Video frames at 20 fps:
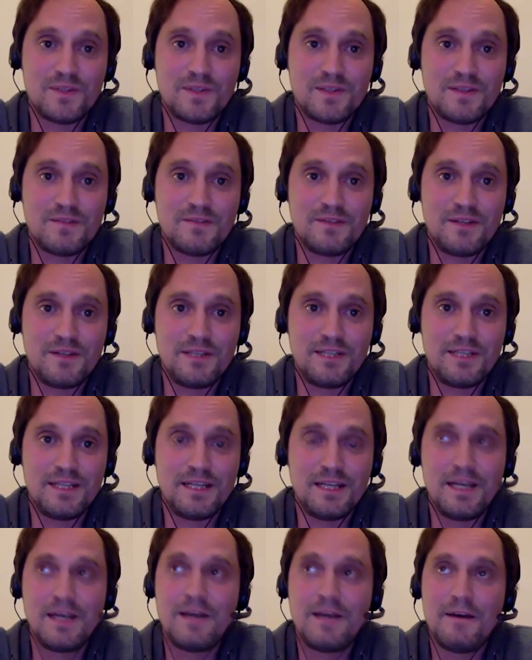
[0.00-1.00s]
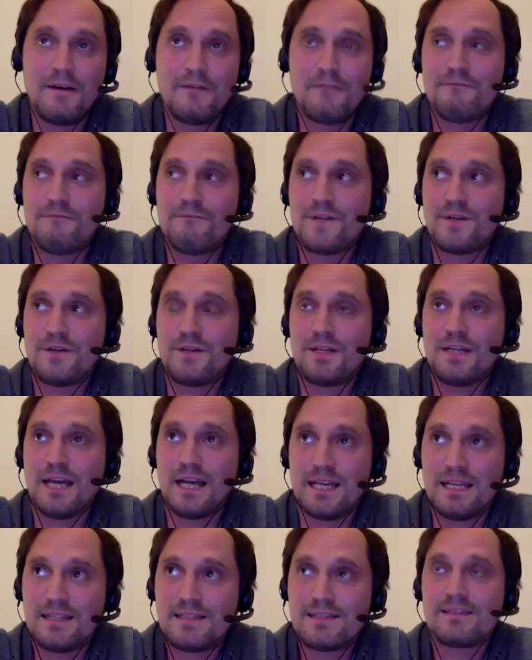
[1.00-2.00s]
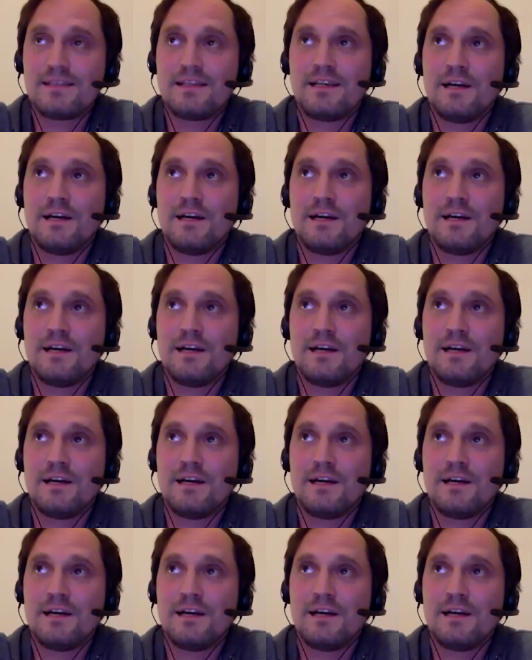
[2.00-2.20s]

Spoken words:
It's a very, very nice